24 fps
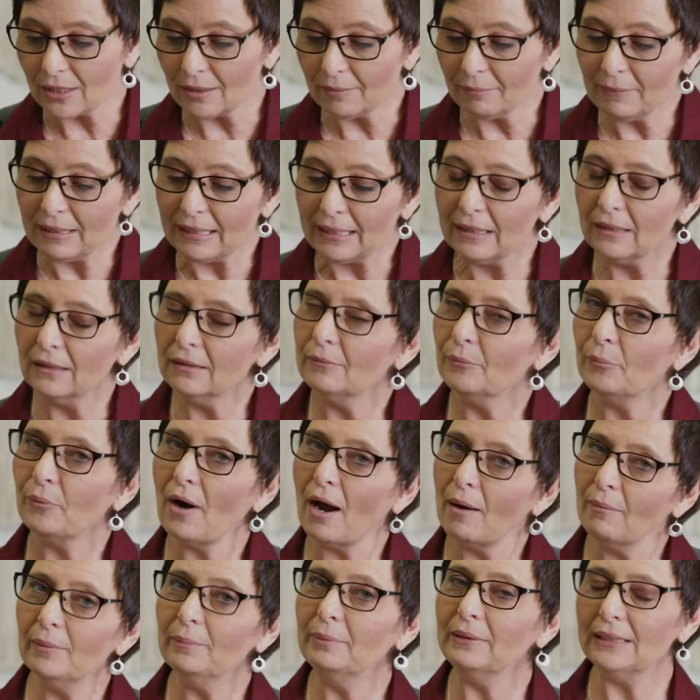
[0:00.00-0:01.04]
a meal, and
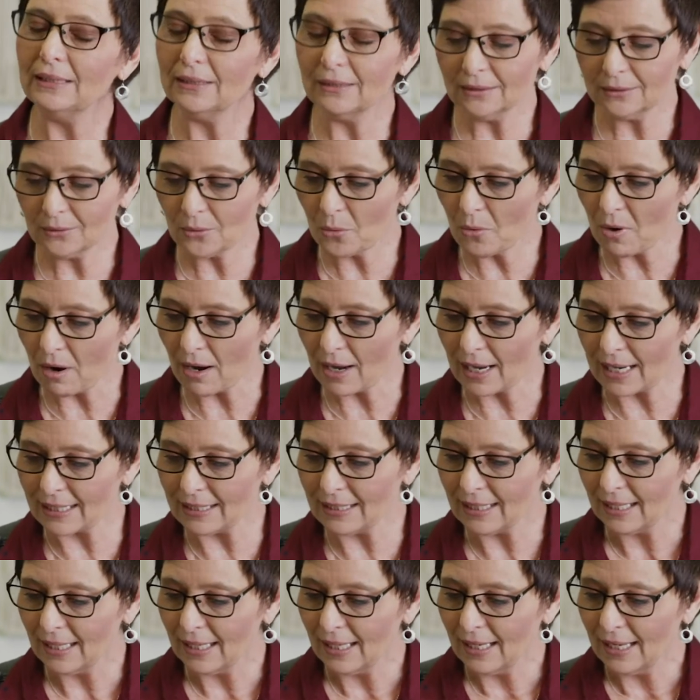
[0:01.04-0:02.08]
probably a little wine.